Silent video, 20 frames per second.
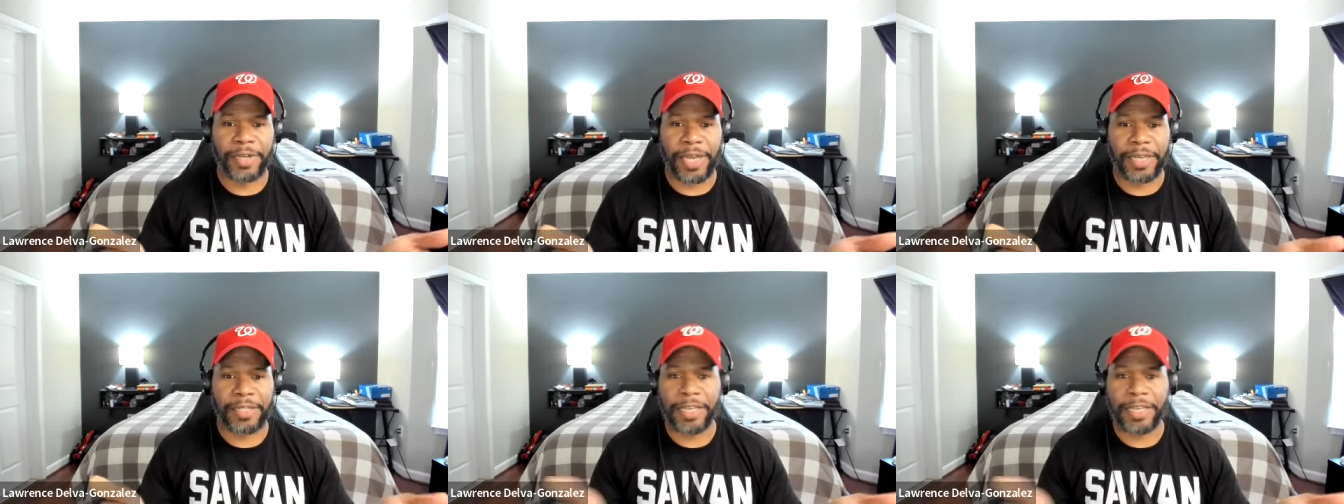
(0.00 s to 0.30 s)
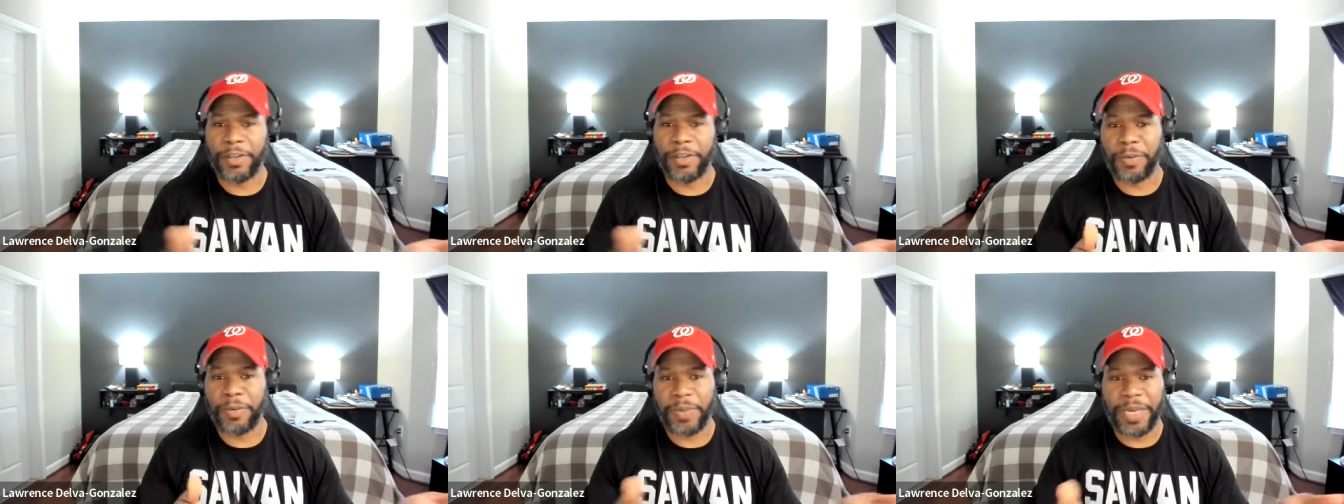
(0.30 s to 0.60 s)
Like
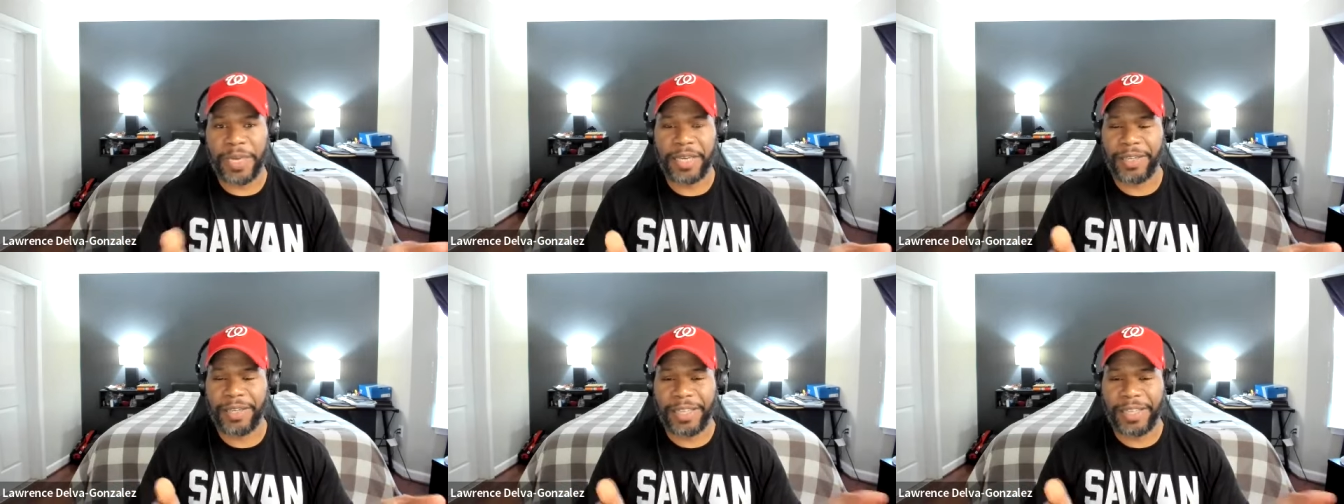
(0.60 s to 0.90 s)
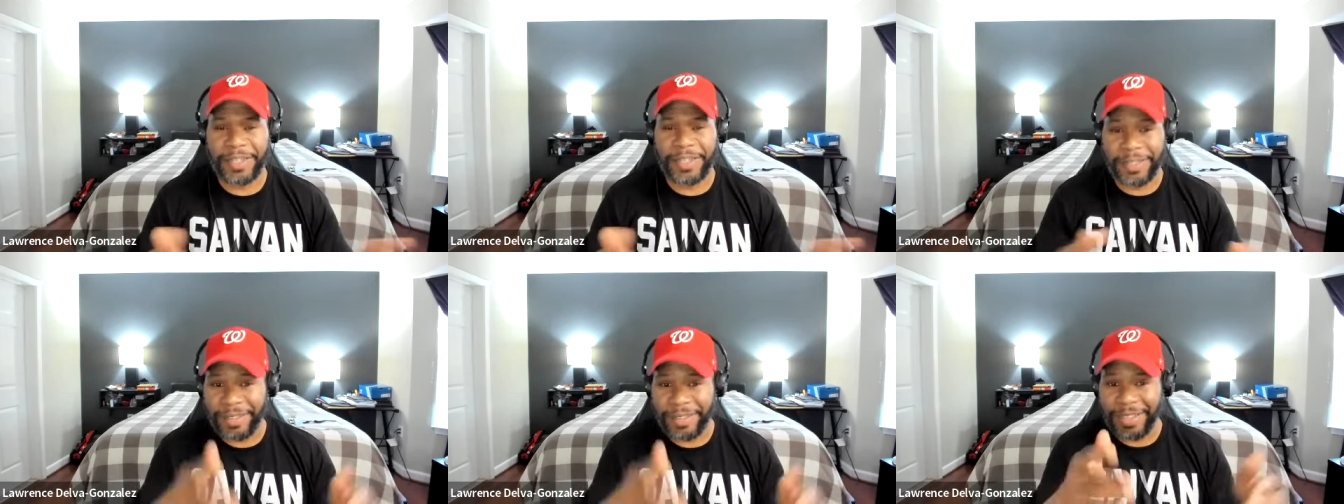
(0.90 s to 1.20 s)
in the week,
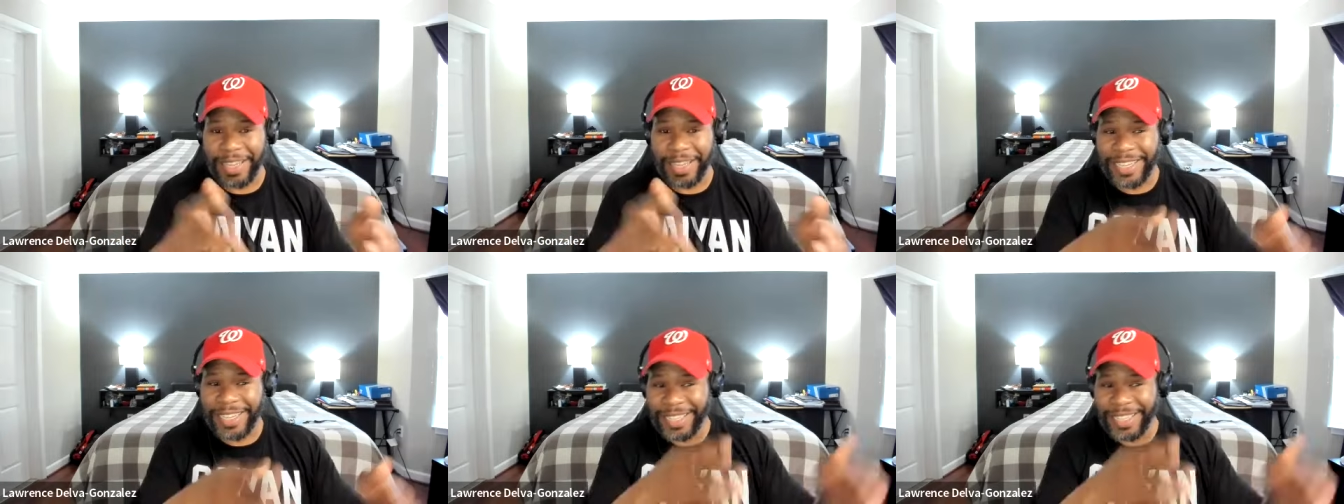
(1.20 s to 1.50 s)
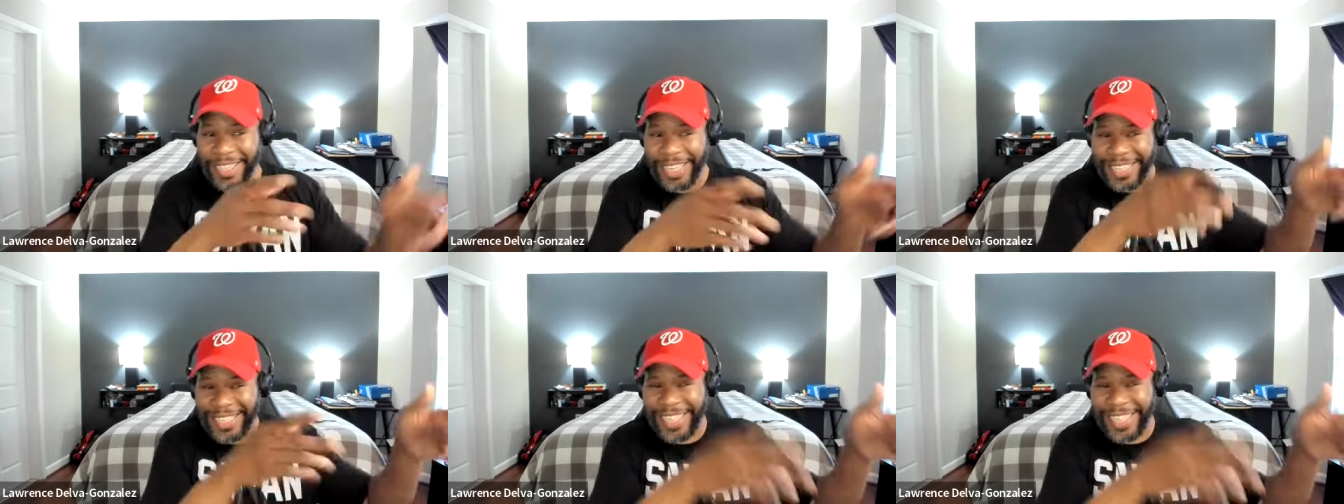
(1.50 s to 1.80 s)
in,
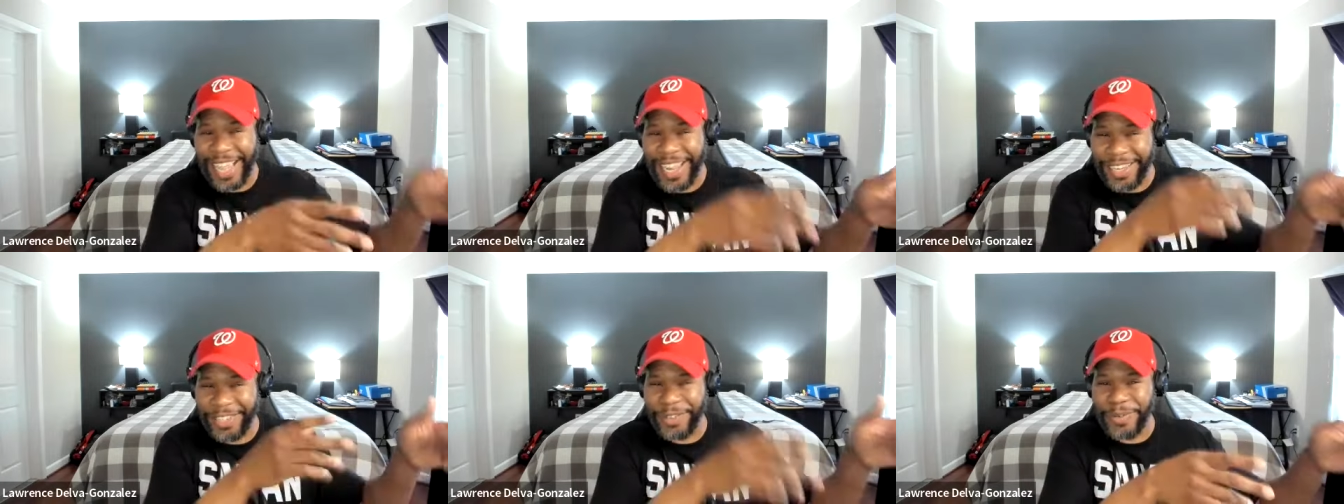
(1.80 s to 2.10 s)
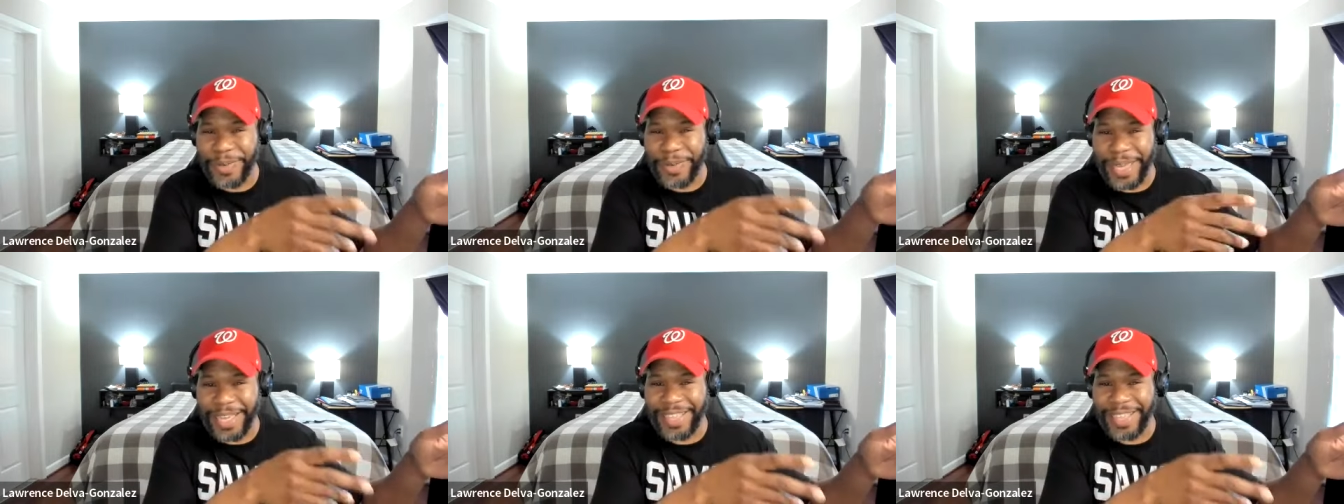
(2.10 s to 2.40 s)
in inside
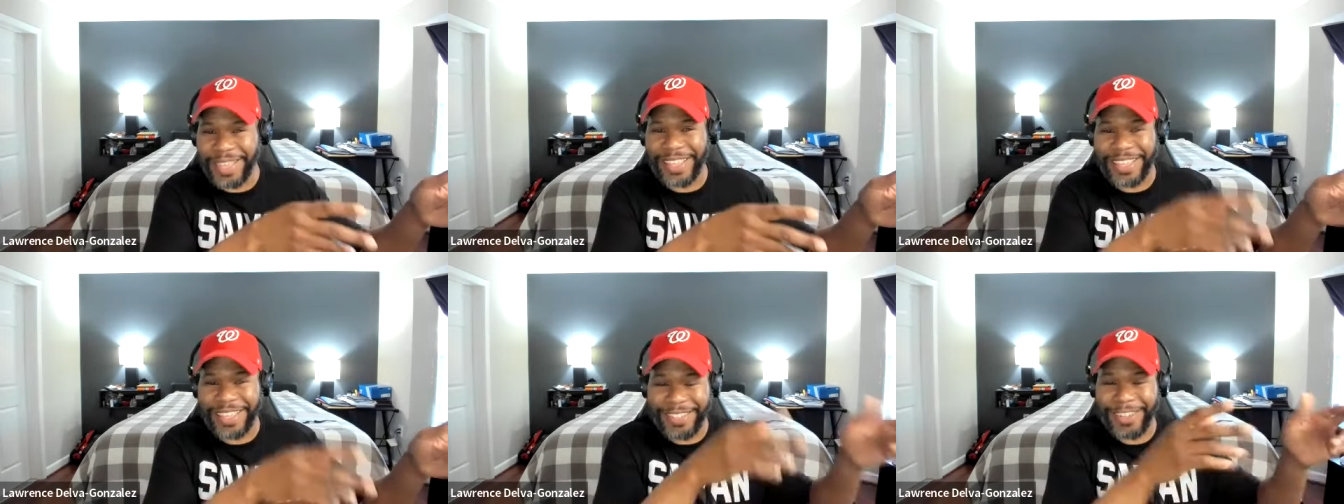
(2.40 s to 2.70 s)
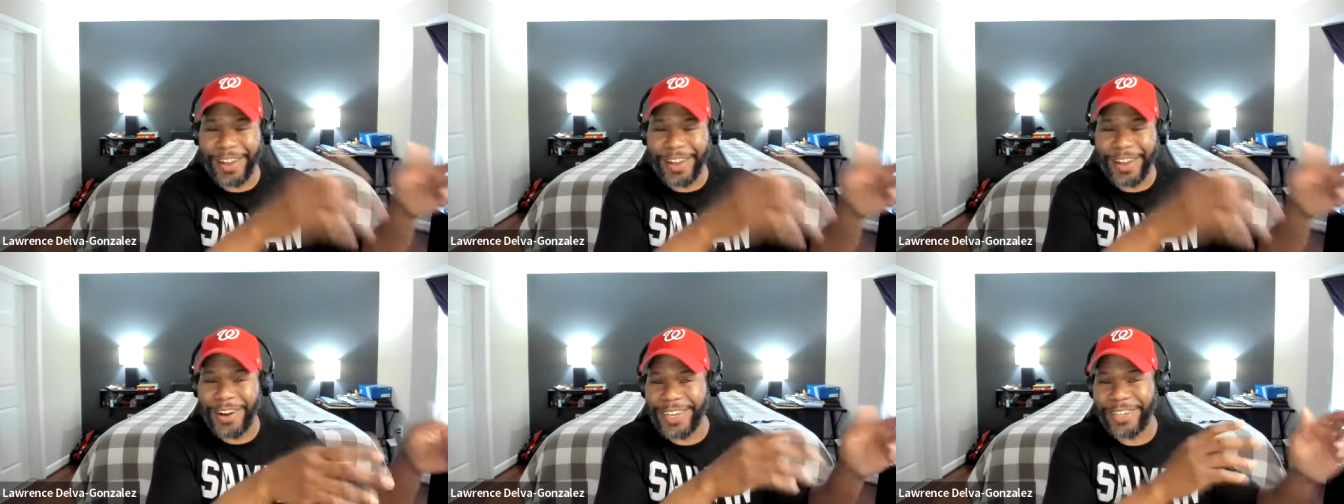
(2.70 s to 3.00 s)
the week, she
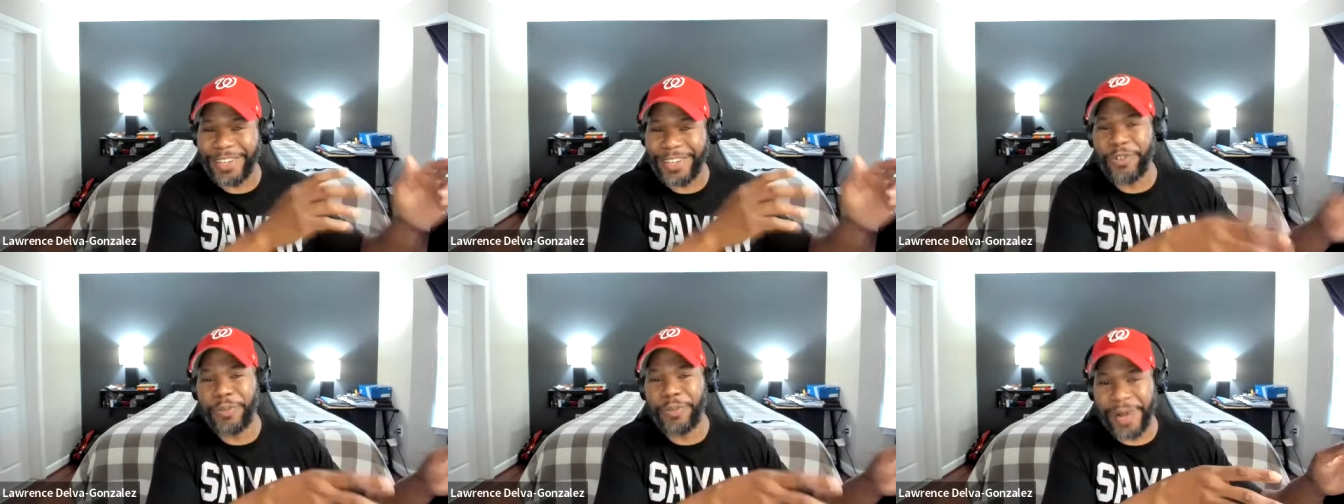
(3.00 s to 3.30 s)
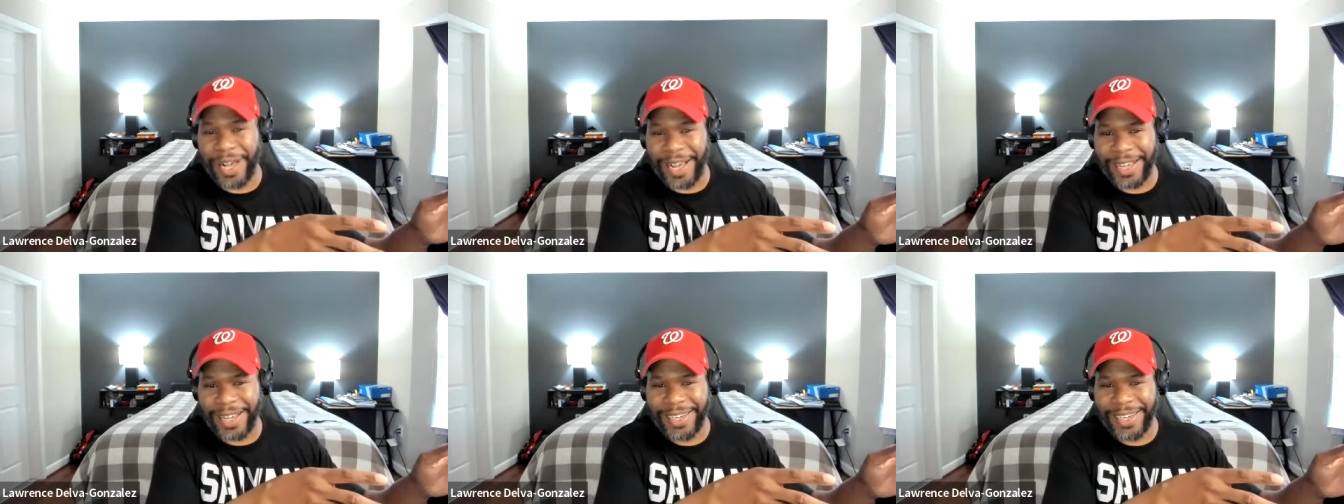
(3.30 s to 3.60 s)
saw a
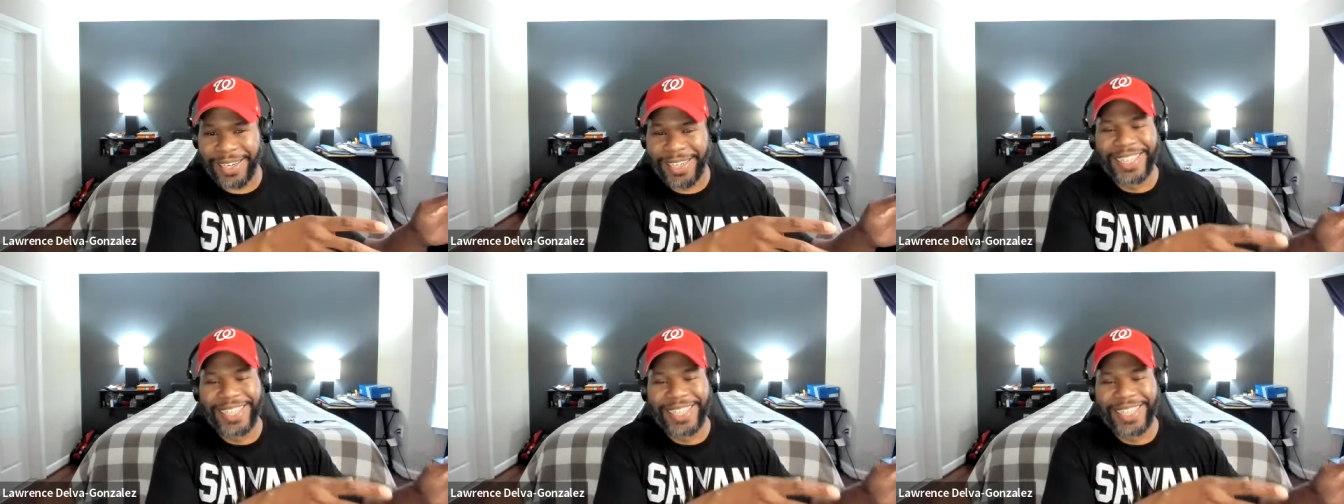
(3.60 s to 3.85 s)
coupon,